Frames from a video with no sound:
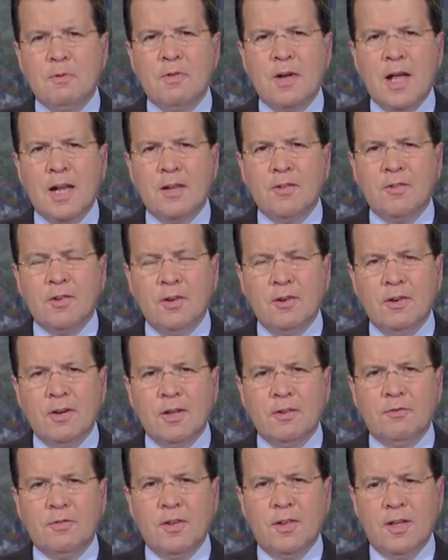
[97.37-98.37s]

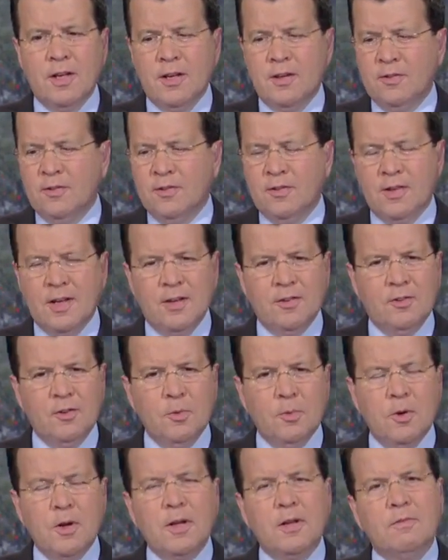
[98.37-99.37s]
volunteering for this as
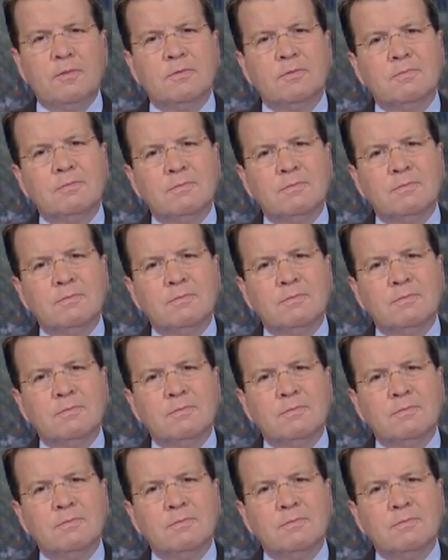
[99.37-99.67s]
you would have.